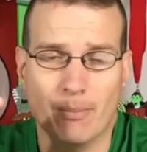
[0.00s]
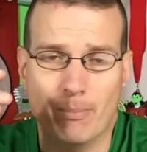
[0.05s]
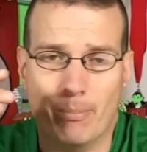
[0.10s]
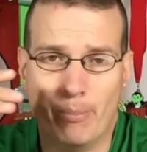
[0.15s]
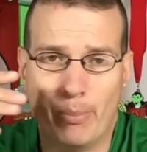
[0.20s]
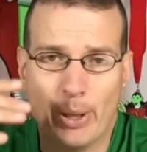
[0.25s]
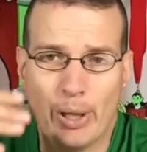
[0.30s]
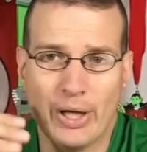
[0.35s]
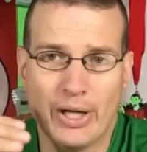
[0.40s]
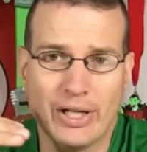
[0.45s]

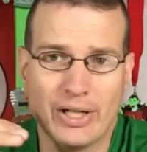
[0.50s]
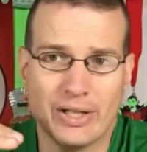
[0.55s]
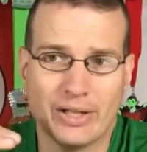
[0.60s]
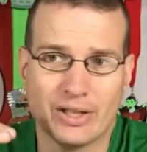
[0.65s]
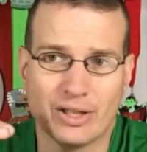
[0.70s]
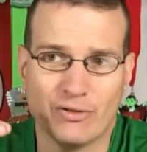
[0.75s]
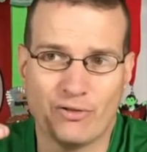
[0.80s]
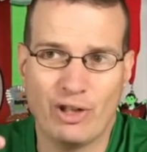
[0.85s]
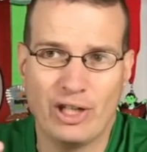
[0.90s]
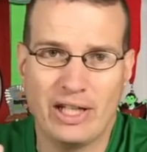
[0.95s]
But
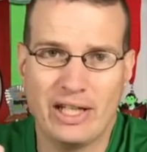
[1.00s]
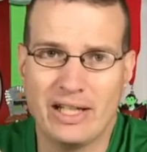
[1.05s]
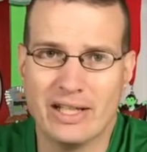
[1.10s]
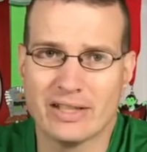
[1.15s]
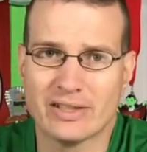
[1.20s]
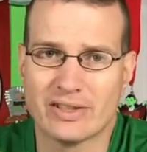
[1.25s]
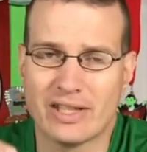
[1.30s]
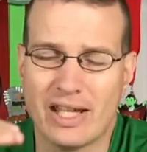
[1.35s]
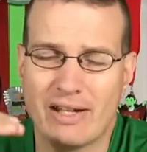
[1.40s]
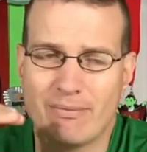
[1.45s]
the thing
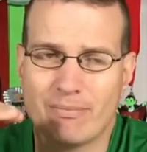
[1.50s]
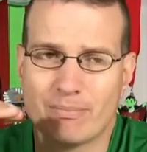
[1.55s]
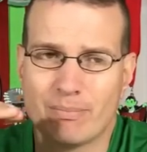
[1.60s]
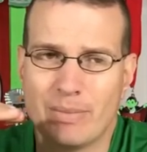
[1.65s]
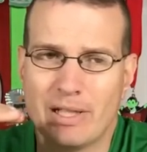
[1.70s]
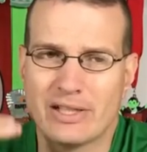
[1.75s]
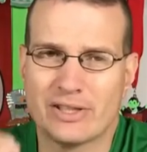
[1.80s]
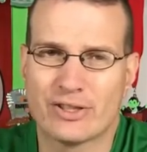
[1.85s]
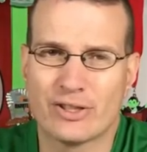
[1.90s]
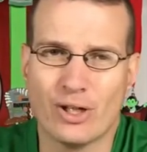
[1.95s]
is, that
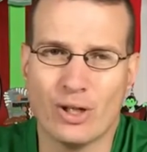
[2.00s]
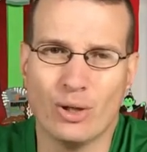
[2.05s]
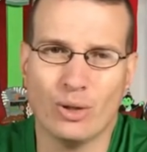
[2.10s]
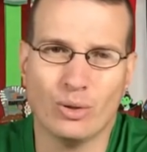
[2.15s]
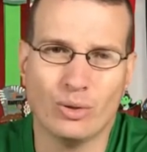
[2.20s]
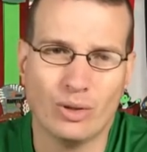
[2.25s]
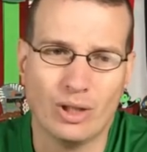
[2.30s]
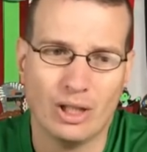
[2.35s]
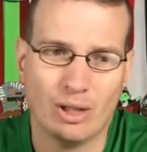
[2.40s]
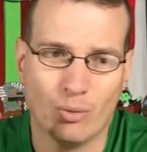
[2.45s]

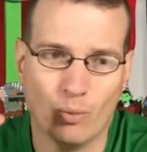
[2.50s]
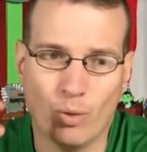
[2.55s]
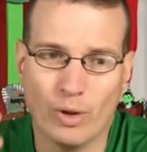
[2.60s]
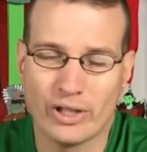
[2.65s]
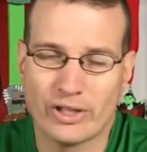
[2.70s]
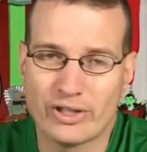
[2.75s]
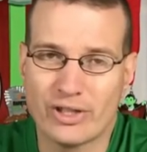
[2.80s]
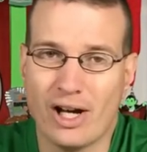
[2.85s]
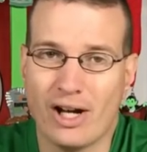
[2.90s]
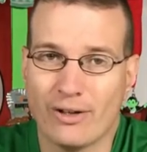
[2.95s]
midsole
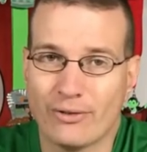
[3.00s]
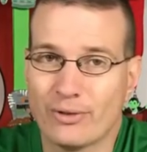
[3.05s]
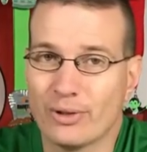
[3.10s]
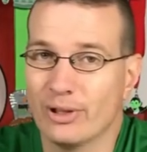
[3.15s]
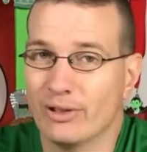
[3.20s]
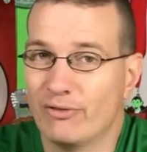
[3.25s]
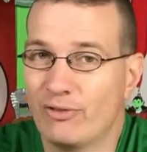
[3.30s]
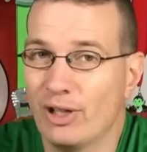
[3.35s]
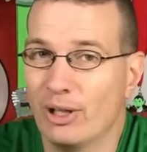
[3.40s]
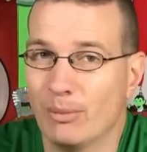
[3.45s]
was softer
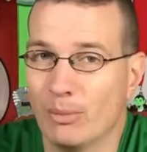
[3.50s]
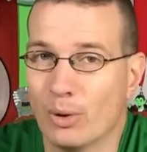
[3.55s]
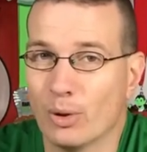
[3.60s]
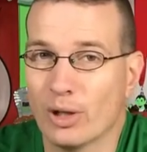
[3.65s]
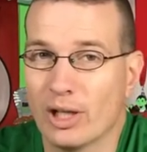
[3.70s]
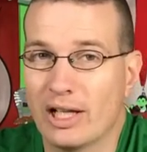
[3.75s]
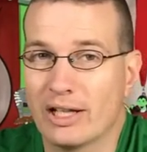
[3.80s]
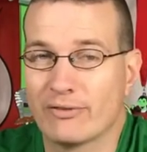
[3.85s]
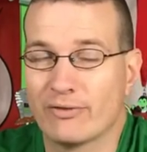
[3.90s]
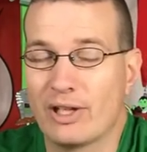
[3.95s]
and felt
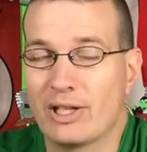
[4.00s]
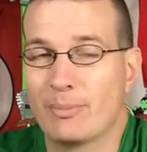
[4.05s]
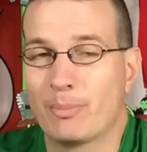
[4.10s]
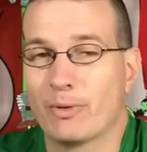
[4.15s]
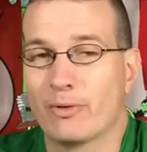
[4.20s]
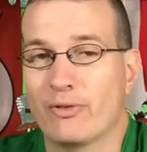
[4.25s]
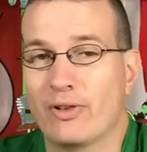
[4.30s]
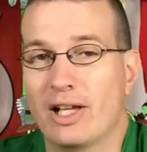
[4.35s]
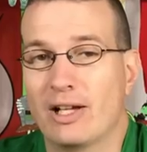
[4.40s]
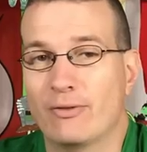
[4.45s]
more like
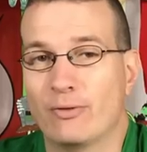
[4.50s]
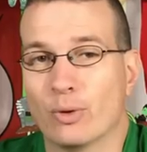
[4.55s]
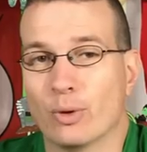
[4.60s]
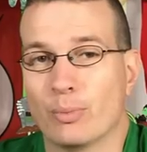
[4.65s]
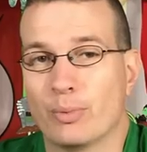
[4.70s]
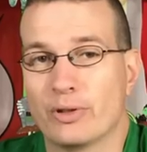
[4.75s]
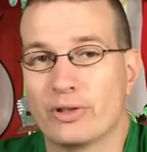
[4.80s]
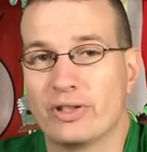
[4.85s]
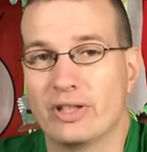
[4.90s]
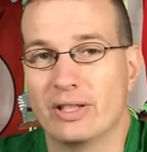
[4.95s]
Vaporfly
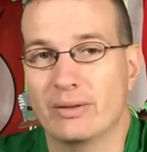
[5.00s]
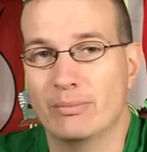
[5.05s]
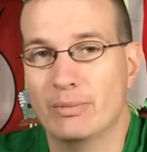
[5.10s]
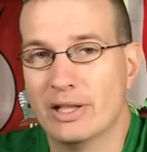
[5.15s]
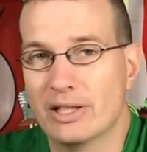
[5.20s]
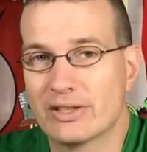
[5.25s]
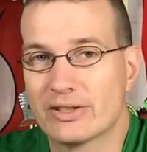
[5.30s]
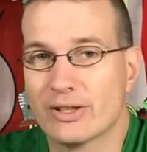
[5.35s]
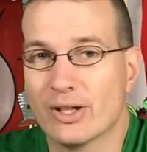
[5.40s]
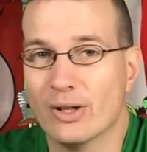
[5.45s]
4%
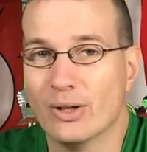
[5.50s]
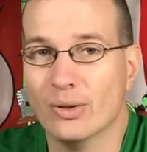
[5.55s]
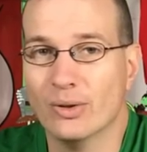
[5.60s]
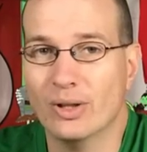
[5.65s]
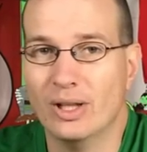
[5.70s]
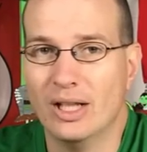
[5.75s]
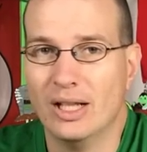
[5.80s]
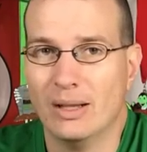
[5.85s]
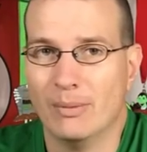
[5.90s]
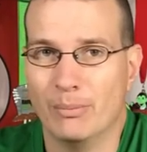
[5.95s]

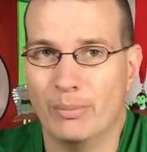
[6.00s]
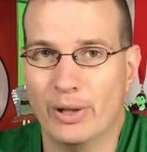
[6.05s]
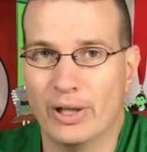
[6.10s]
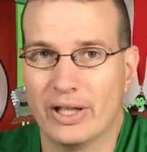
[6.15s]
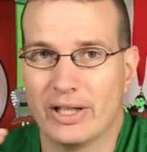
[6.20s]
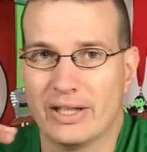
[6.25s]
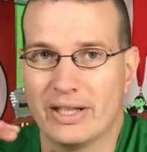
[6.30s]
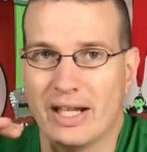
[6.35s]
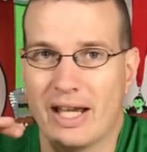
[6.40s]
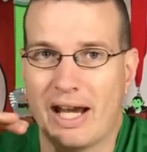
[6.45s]
midsole.
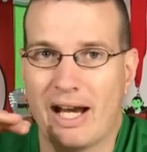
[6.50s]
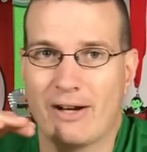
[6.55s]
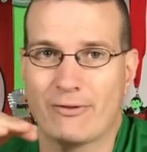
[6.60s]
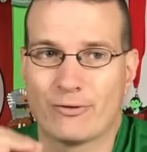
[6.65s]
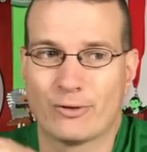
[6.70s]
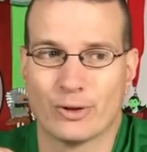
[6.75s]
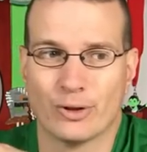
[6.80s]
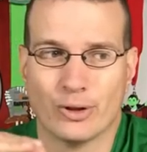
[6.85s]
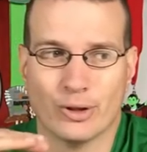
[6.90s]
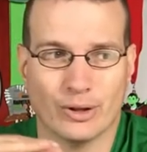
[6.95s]
But
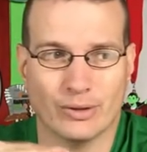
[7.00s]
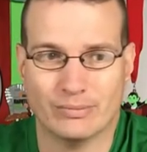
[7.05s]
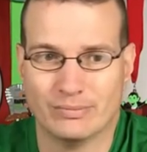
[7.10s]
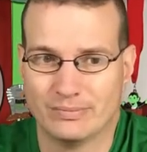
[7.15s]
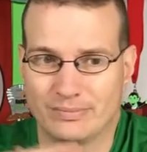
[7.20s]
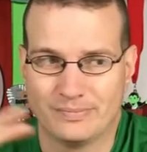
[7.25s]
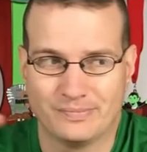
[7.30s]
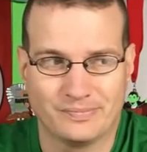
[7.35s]
after